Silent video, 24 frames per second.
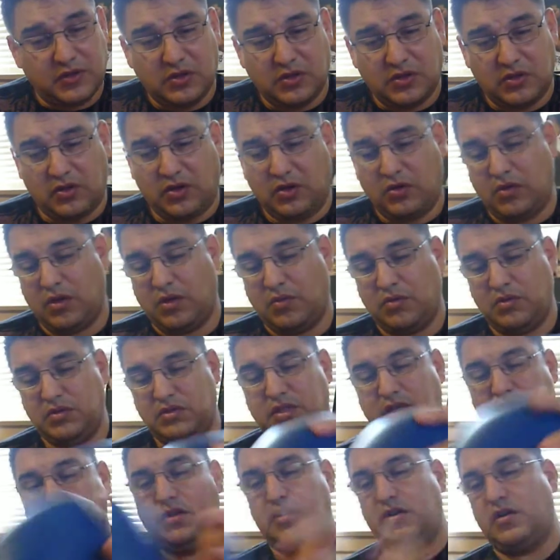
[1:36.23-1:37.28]
Though I will
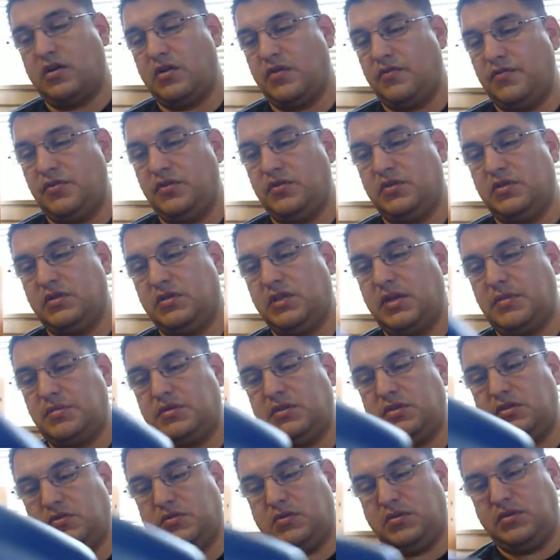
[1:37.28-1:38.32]
tell you there are a few
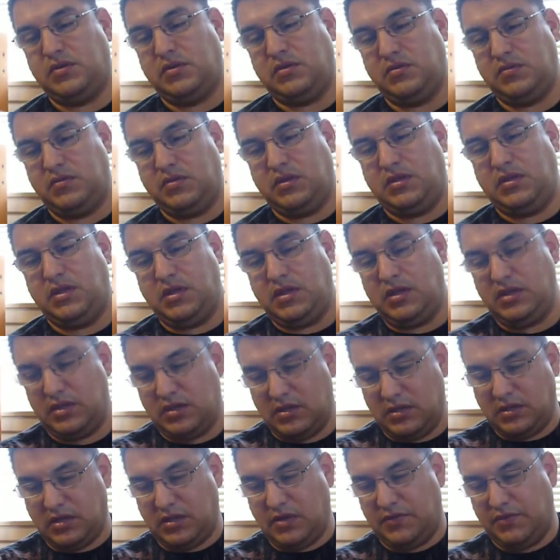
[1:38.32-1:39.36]
exceptions with the
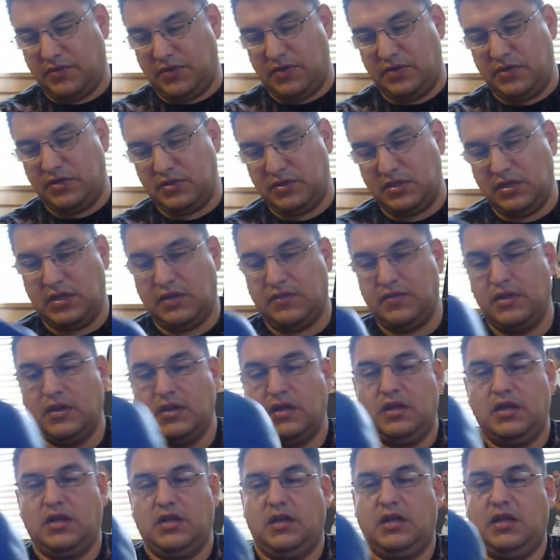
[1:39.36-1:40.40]
comfort of this glove,
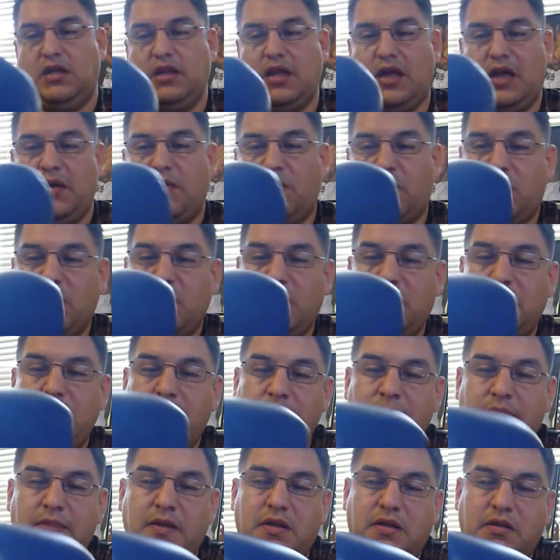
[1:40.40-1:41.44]
in that one,
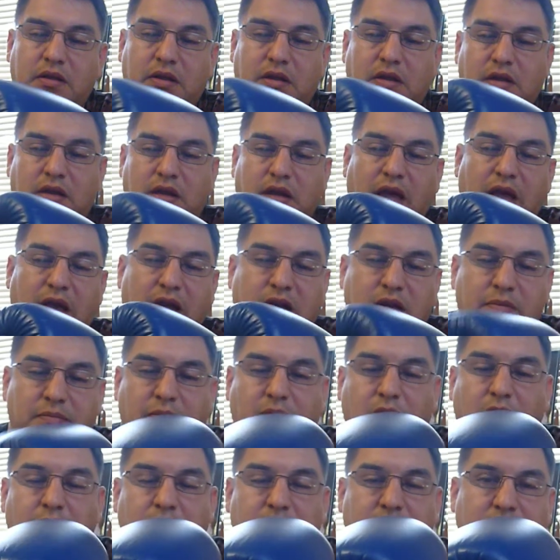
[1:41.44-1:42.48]
the hand
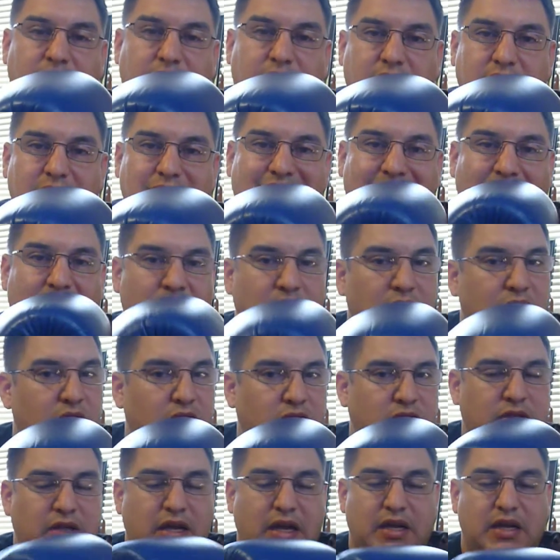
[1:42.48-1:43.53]
compartment is a little
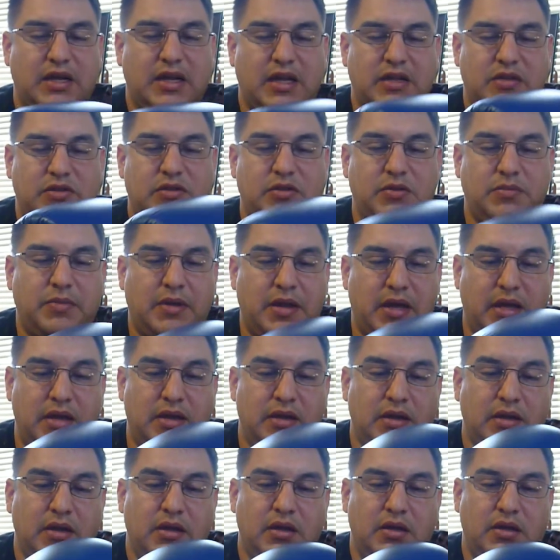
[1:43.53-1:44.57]
tight, not too bad,
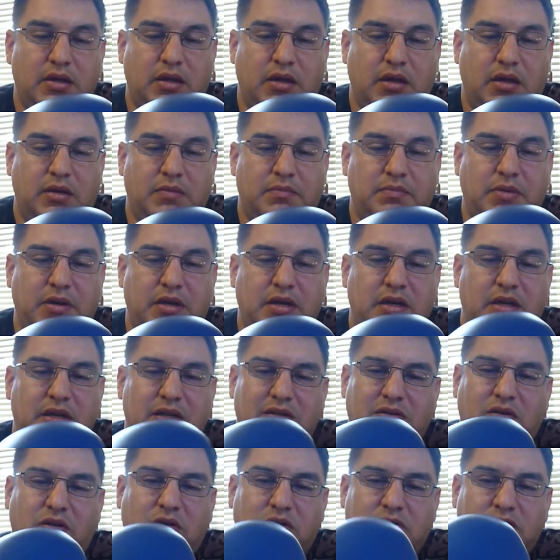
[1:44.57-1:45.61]
but it is
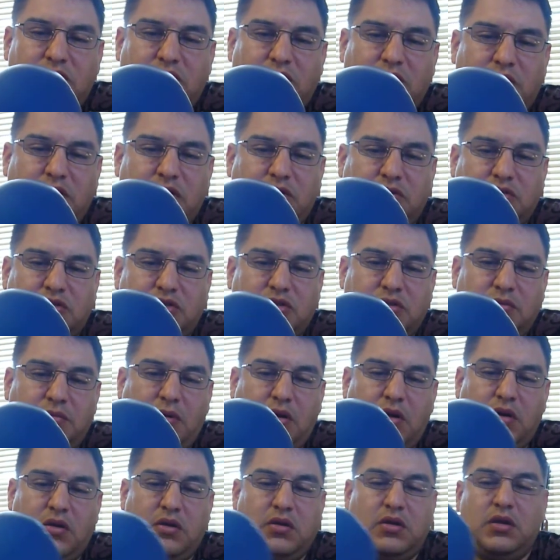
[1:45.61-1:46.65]
also a little
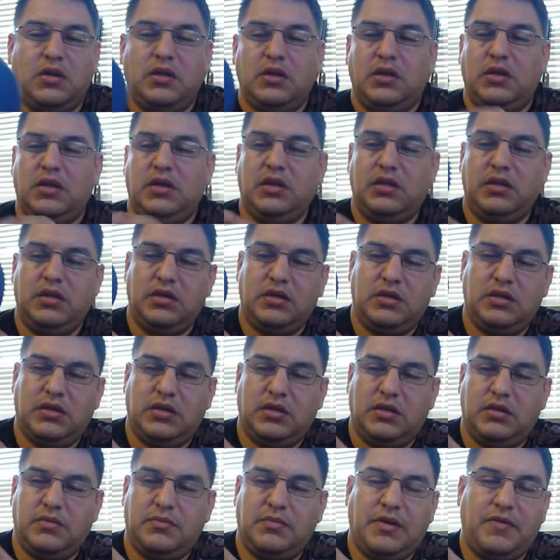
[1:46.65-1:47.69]
small. And
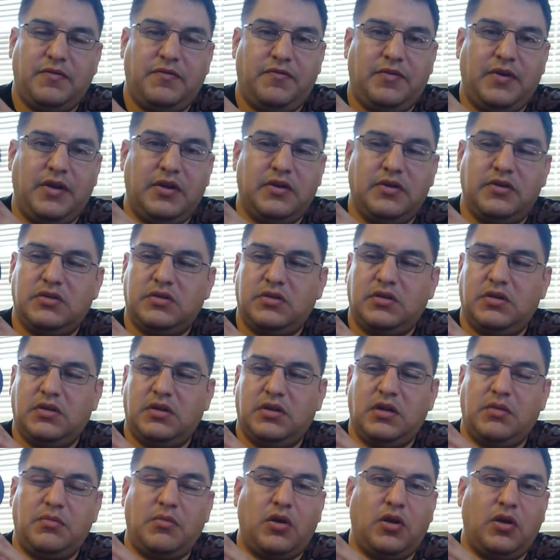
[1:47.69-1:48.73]
my fingers
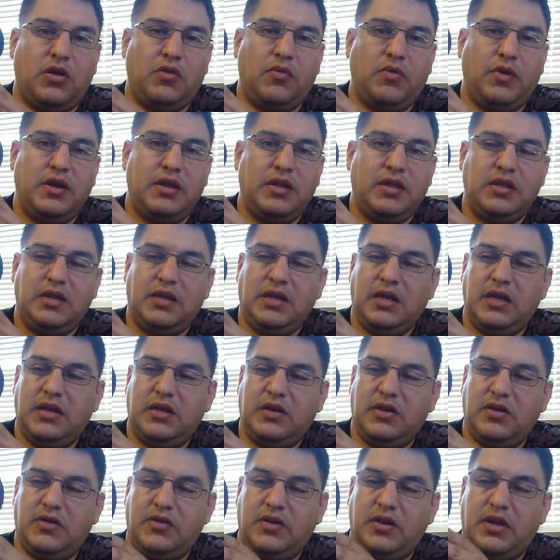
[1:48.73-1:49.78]
come all the way to the end
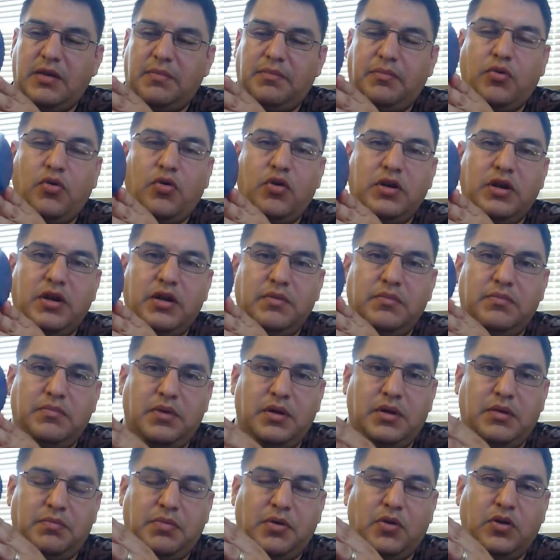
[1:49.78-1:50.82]
here. They're not
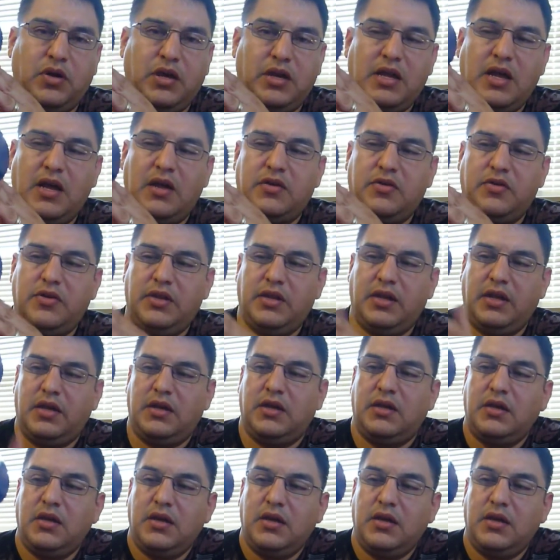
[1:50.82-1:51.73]
poking out or anything,